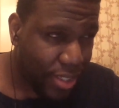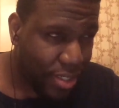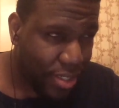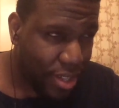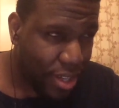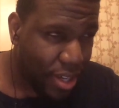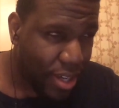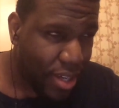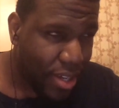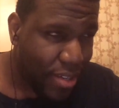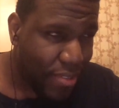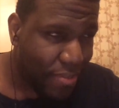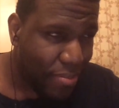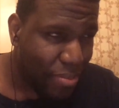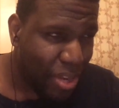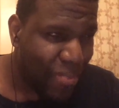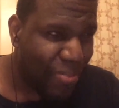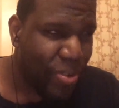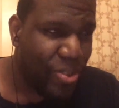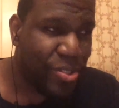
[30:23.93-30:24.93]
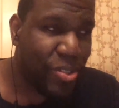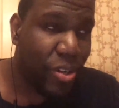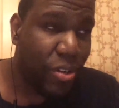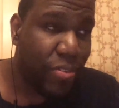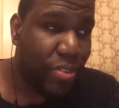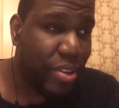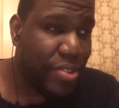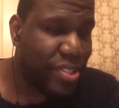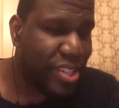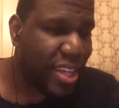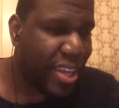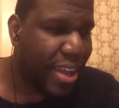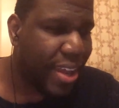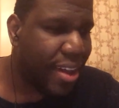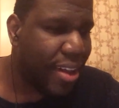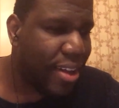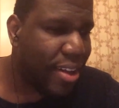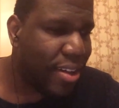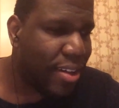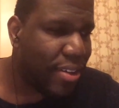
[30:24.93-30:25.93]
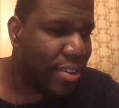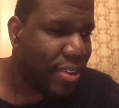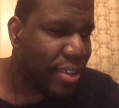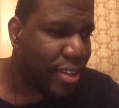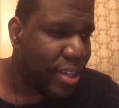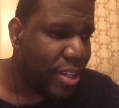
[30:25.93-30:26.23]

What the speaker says: My First Girlfriend is a Gal.